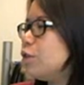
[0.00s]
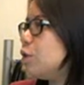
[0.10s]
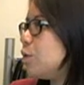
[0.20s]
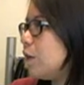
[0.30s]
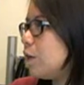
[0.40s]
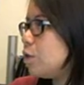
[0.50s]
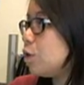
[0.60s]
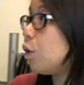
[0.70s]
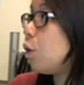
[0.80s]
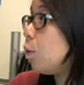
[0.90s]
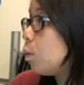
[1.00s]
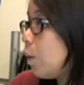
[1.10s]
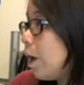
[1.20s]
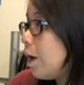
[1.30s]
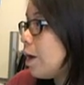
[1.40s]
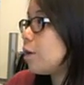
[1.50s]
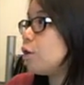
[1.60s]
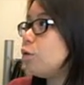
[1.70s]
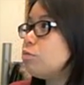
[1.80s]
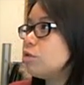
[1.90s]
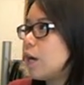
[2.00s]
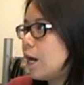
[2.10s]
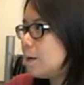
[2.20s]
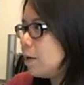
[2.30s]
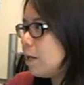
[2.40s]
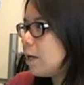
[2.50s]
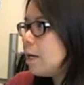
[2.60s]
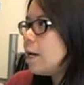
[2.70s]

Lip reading: to do things your own way and your own timing.